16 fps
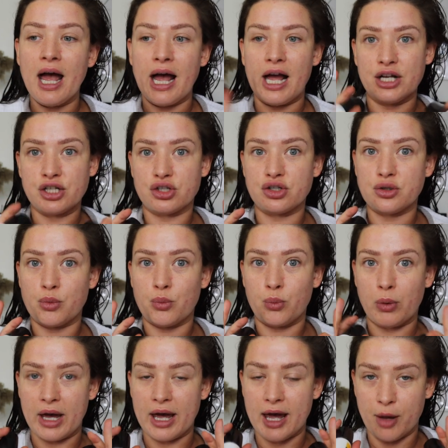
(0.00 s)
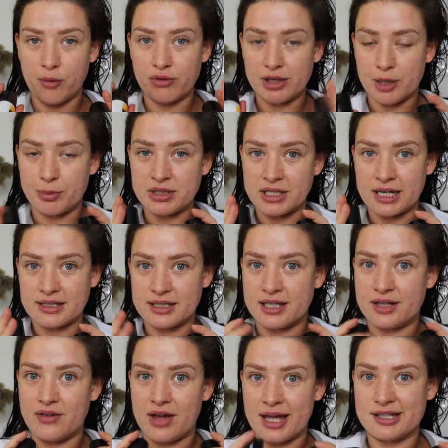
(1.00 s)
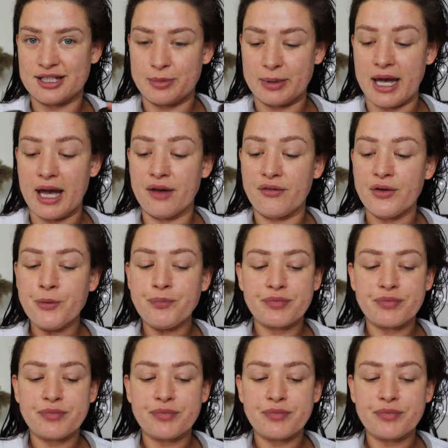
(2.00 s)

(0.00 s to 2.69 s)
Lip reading: I should wear a really protective SPF.